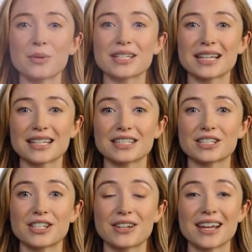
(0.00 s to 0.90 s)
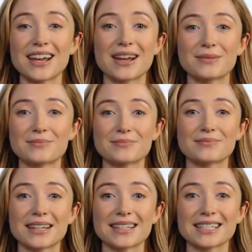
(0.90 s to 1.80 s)
when you need to share data?
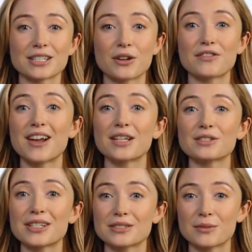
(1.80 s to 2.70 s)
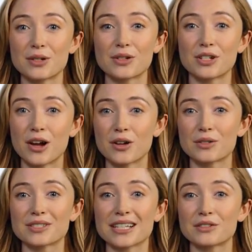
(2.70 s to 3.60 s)
Secure file transfer
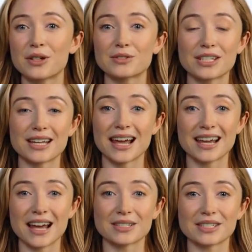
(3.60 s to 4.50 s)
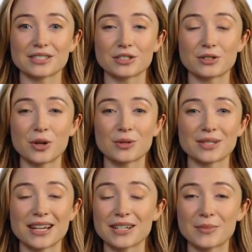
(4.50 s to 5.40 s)
protocols, encryption, and access controls
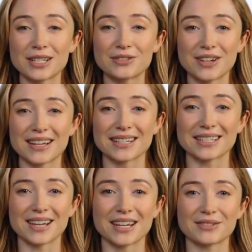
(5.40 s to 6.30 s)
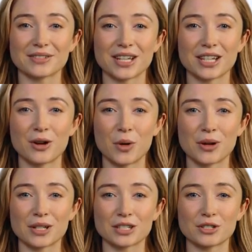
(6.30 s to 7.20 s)
become your best friends. You want
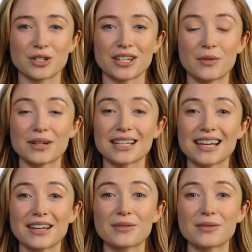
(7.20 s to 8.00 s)
to make sure that when data